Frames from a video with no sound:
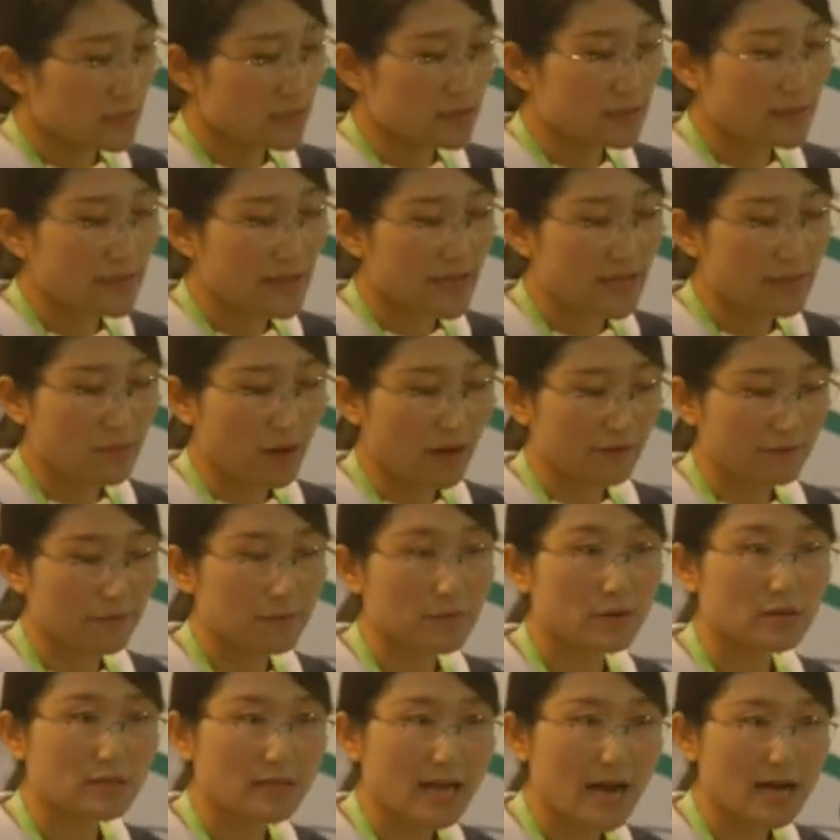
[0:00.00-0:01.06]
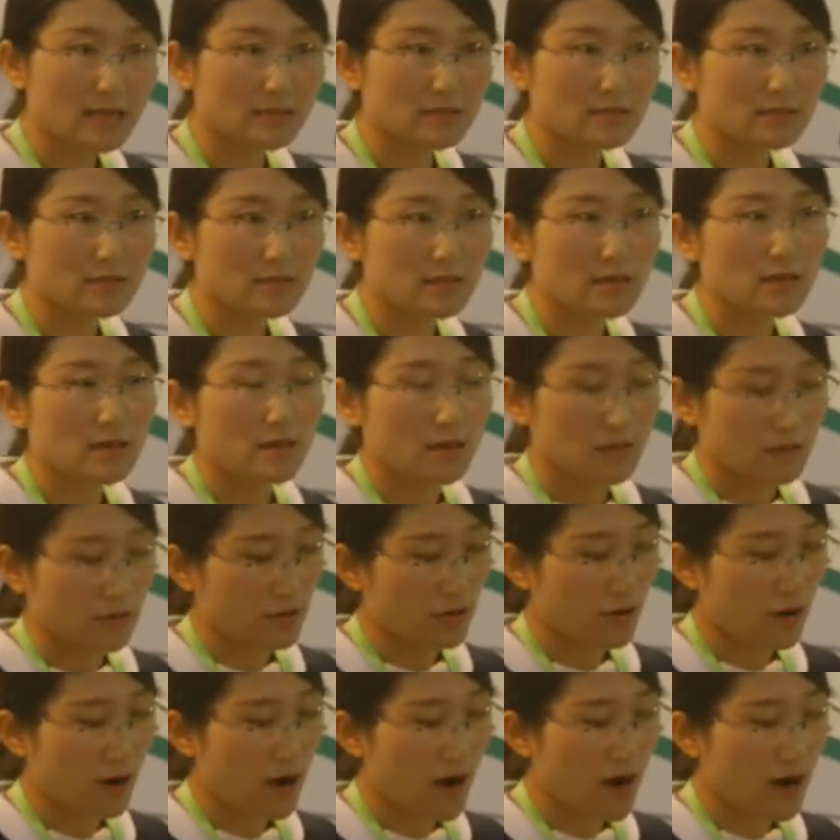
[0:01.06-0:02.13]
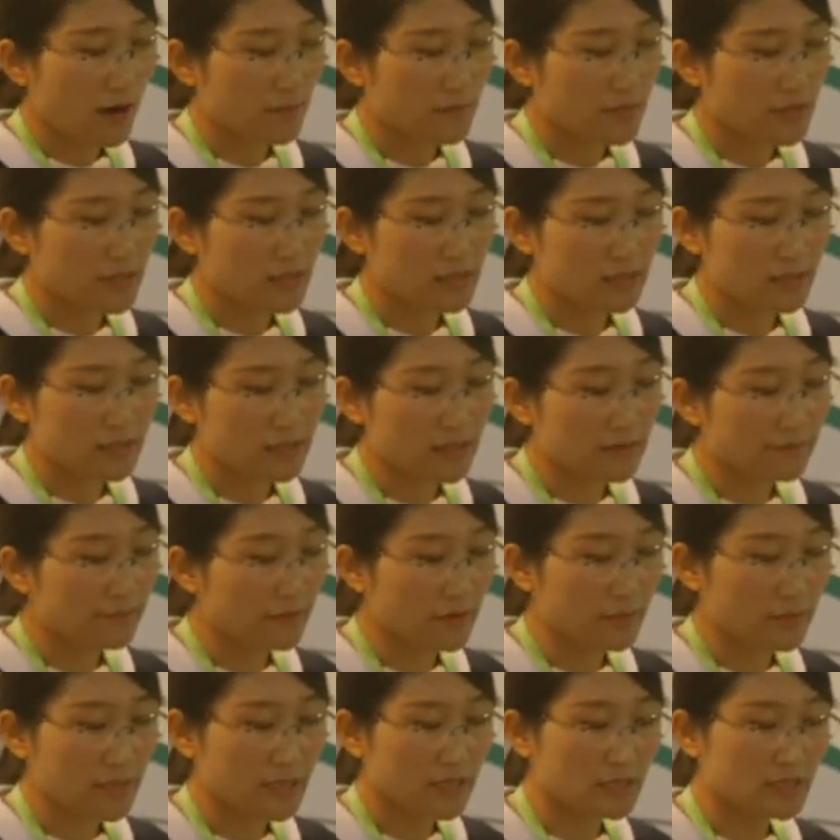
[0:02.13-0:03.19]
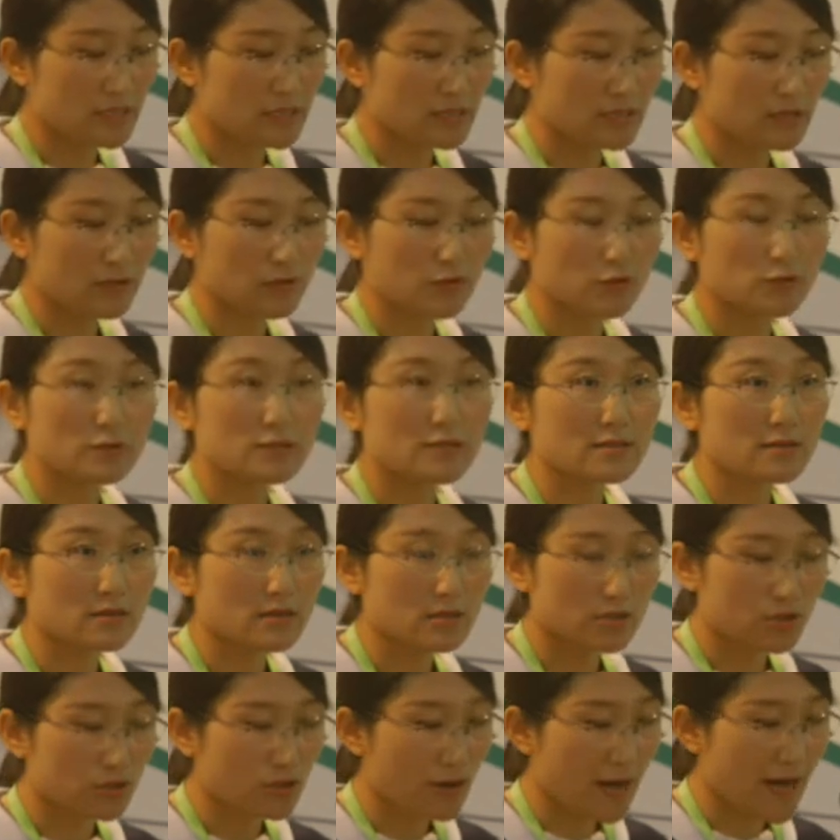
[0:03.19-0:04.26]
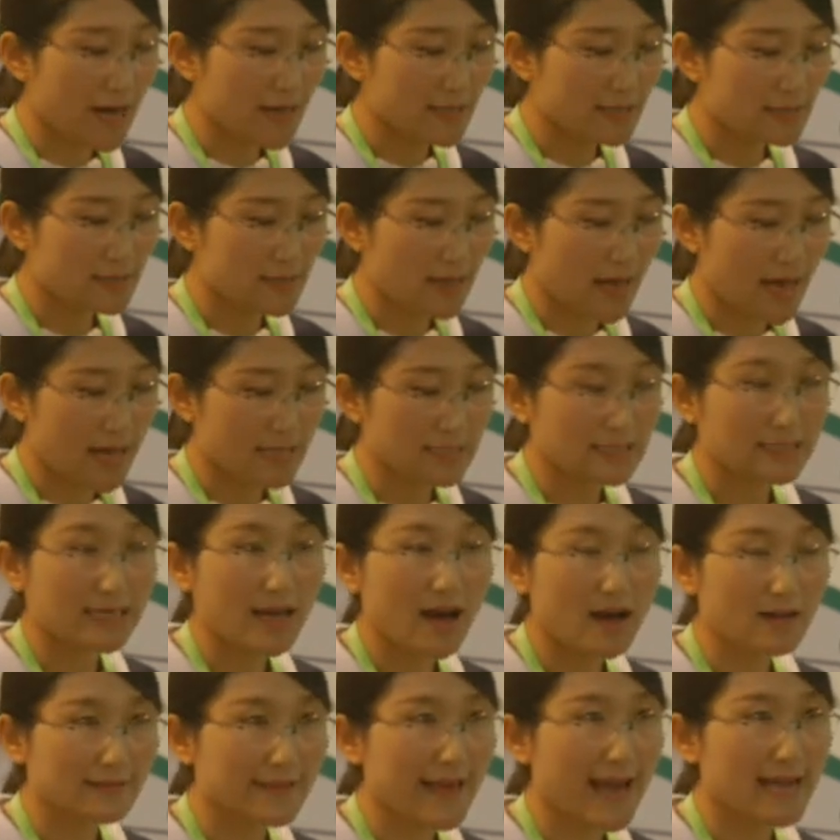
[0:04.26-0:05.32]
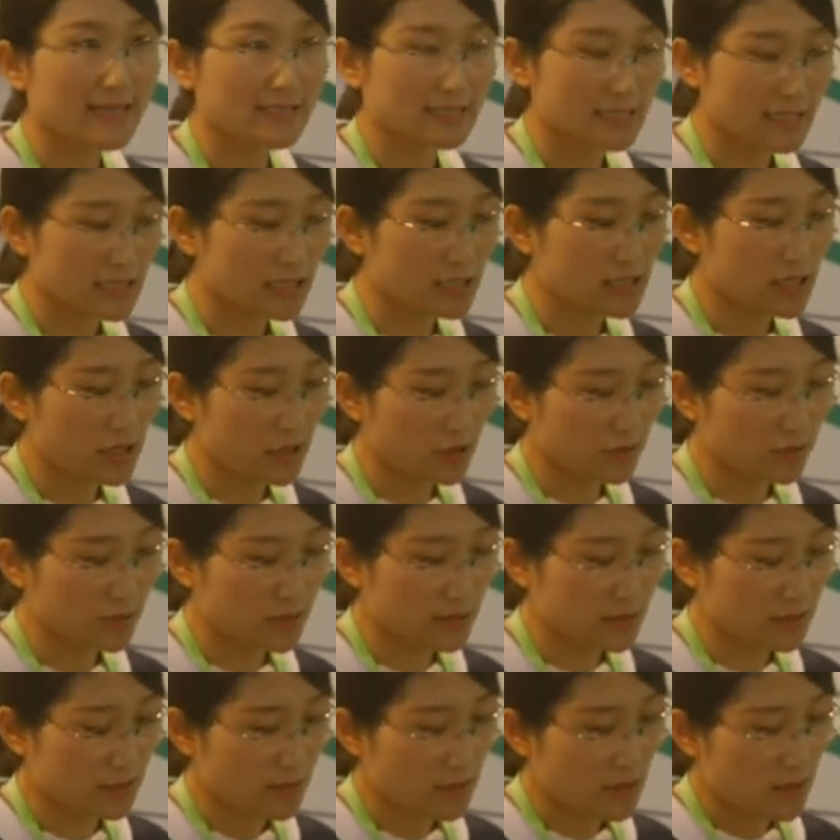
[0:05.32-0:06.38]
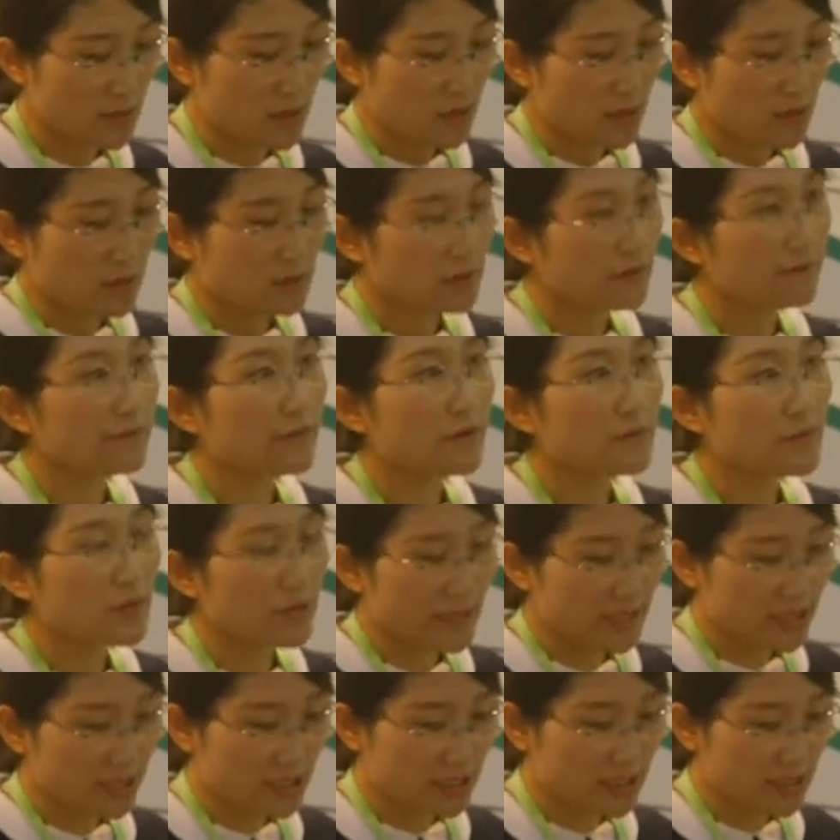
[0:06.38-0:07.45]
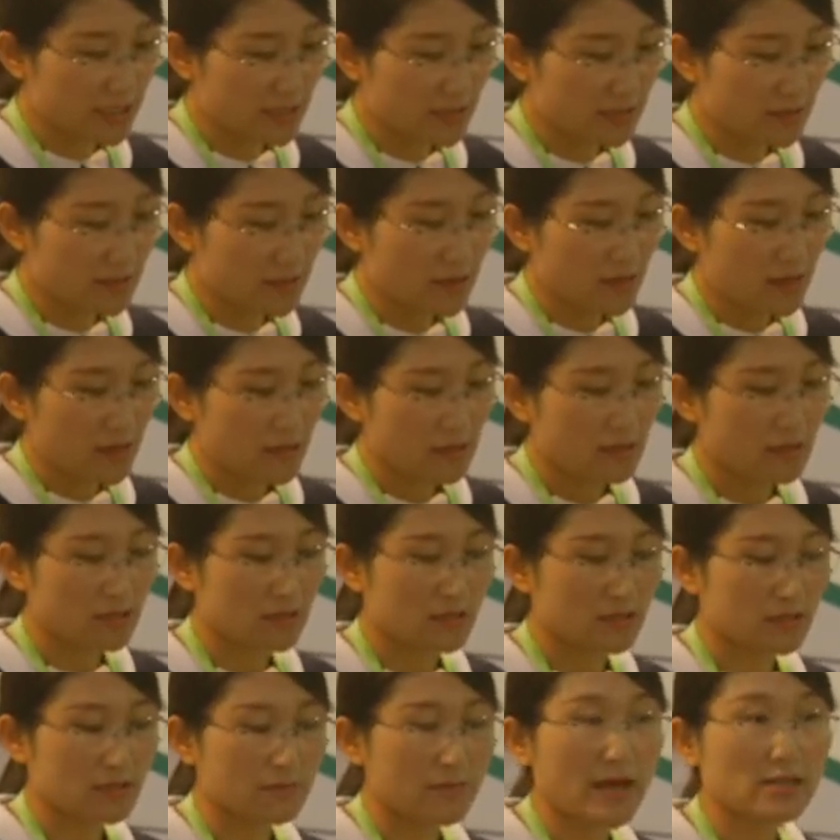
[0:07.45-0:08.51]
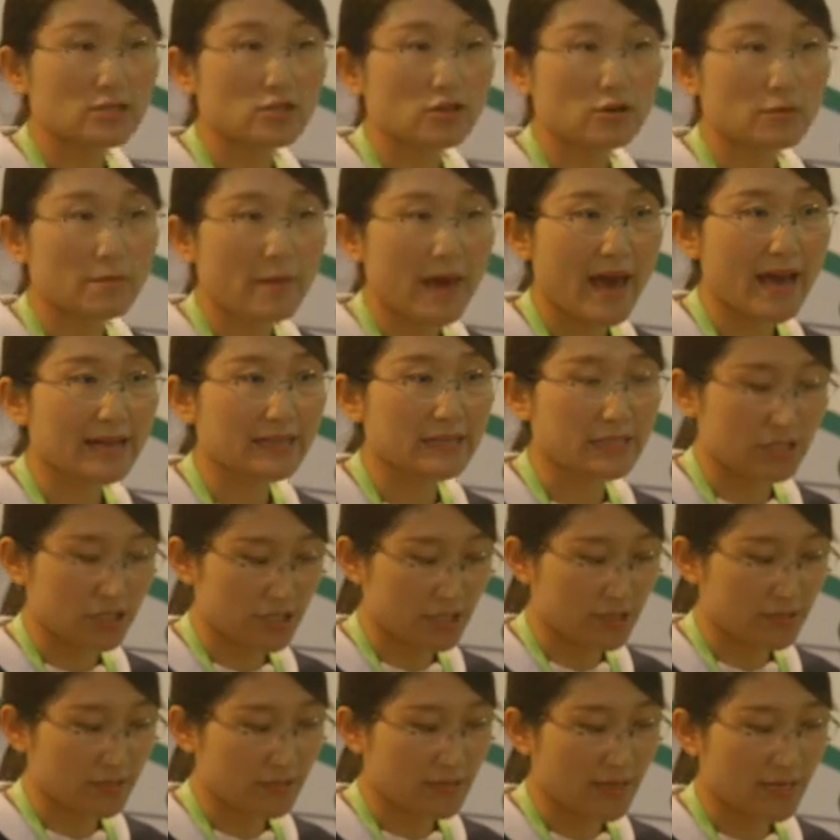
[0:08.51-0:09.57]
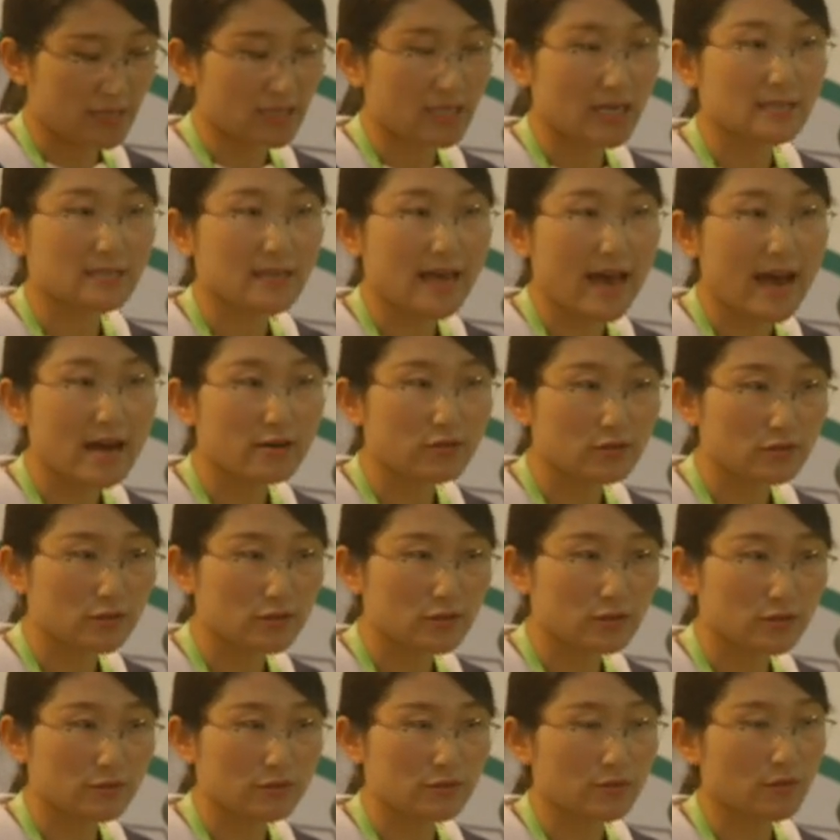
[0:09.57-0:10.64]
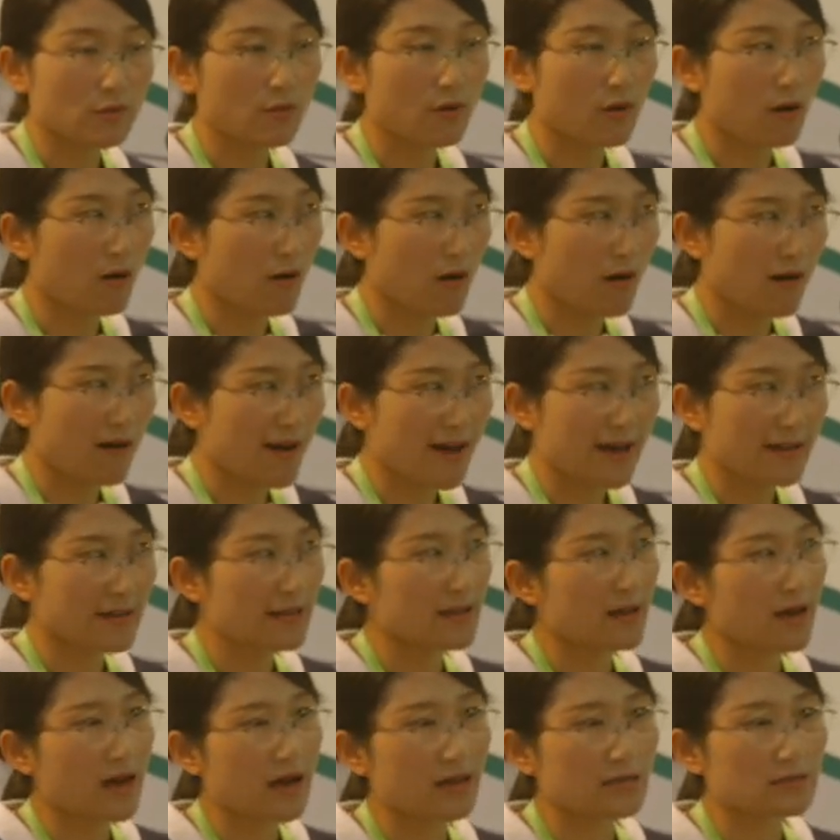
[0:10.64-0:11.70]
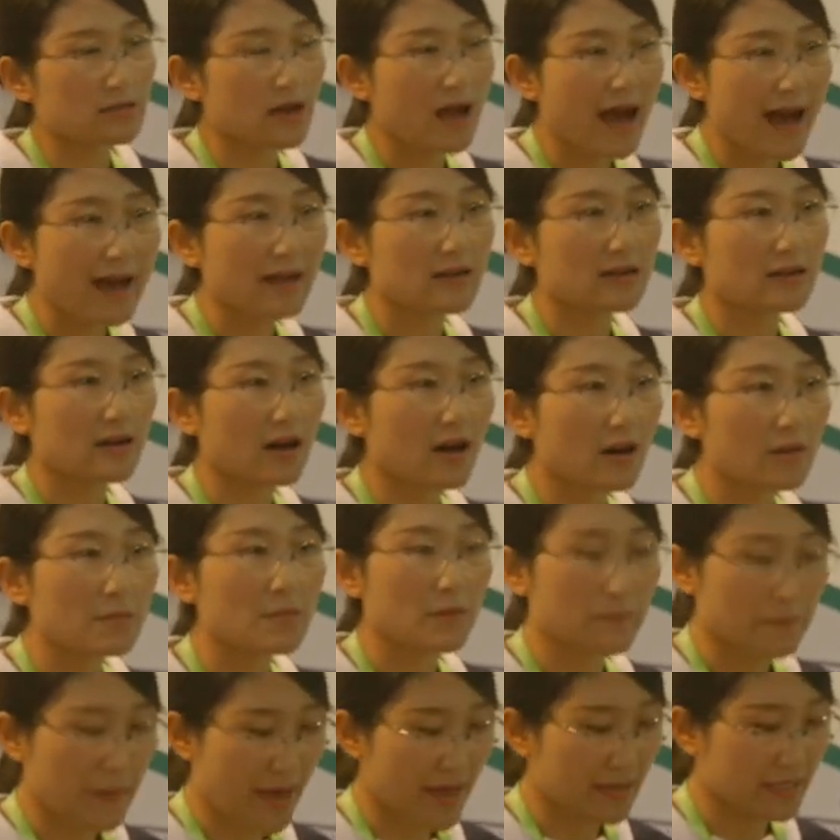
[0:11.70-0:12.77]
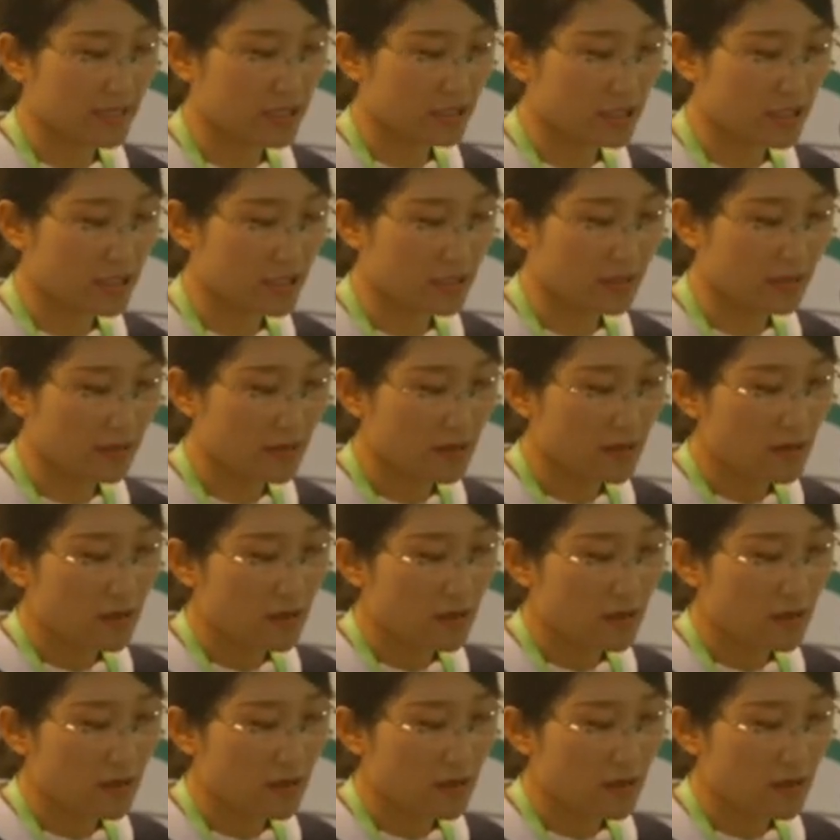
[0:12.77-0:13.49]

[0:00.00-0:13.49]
the name of product. Your RP's information includes the address and the contact details, the formulation, the special packaging such as aerosols or any other uncommon packaging,